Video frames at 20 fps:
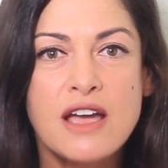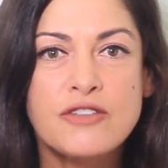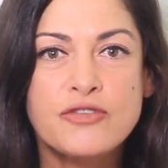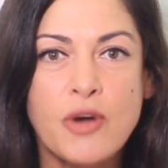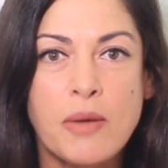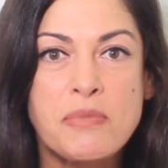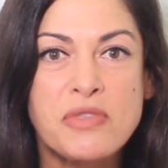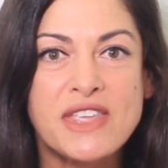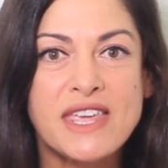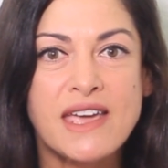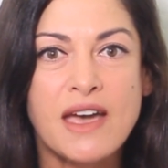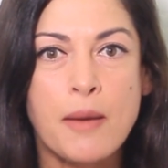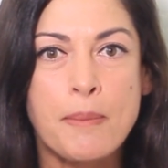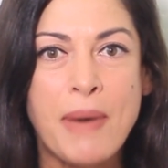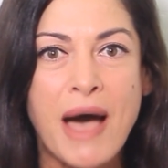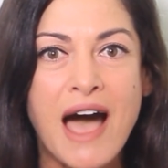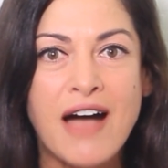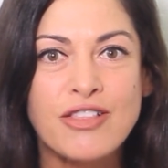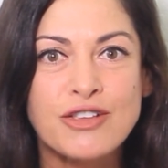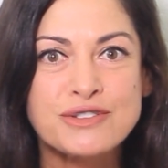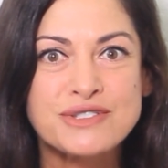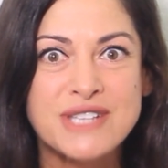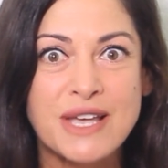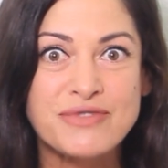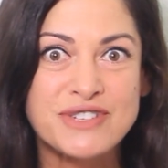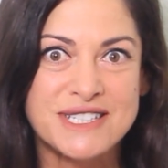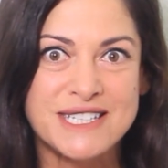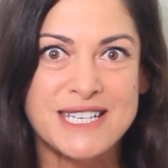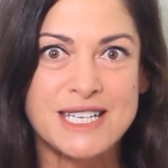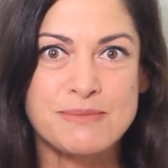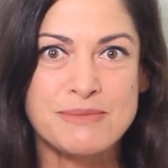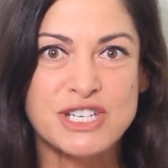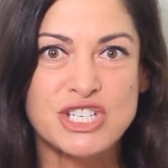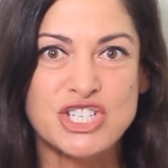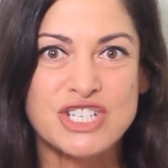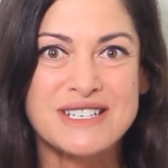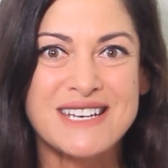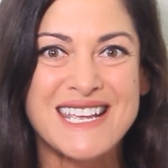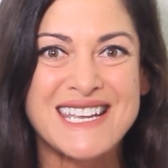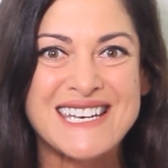from the Apollo 17
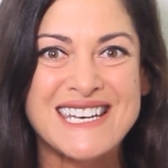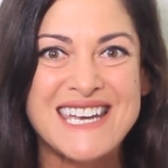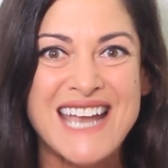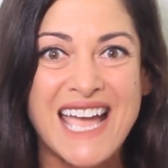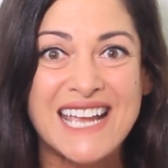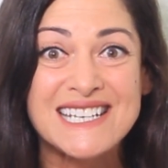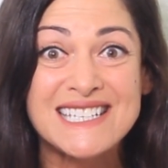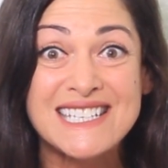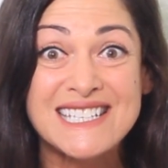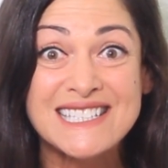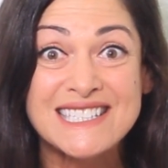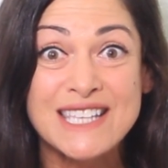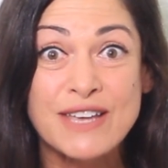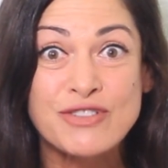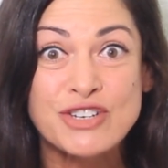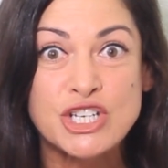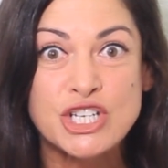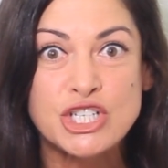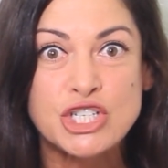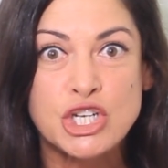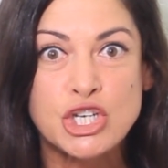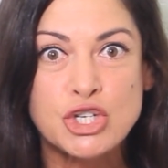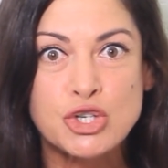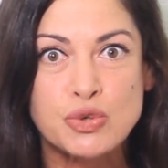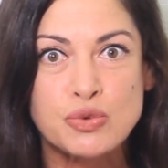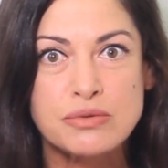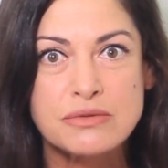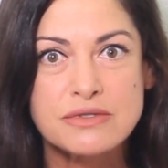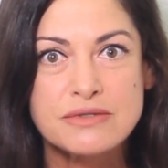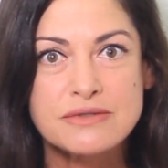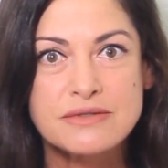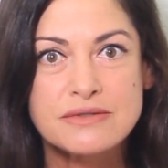mission in 1972.